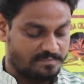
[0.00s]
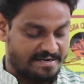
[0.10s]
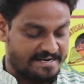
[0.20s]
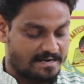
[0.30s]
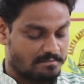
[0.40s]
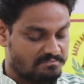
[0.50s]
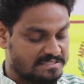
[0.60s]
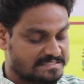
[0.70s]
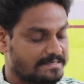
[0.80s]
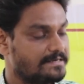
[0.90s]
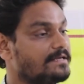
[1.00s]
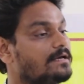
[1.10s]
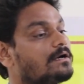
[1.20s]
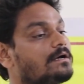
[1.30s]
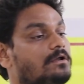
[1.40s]
media compulsorily
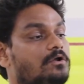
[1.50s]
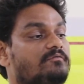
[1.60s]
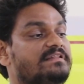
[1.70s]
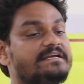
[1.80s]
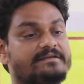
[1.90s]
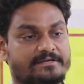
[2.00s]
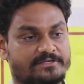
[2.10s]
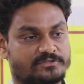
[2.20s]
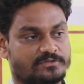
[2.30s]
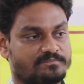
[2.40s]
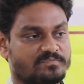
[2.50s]
along with internet.